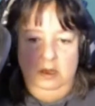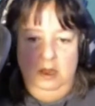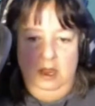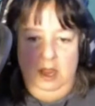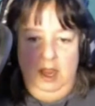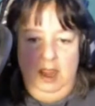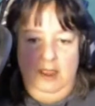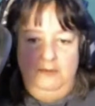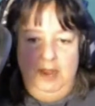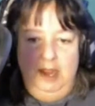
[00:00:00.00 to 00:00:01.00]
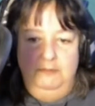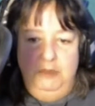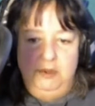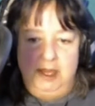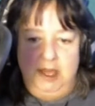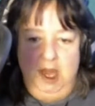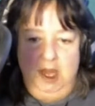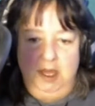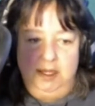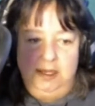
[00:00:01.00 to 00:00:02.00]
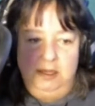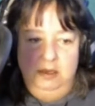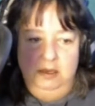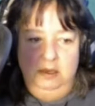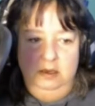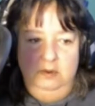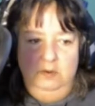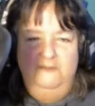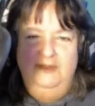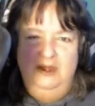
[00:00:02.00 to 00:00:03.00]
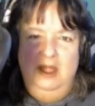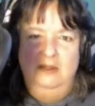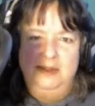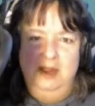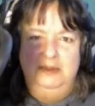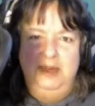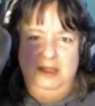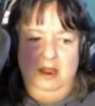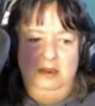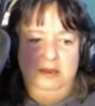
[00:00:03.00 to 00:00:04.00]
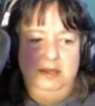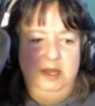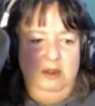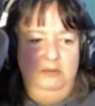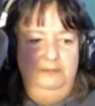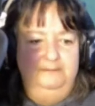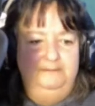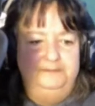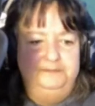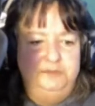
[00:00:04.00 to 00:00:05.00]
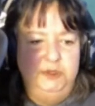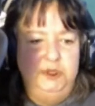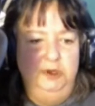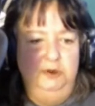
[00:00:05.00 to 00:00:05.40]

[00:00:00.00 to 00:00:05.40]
have like music nights. We'll figure out something else, too.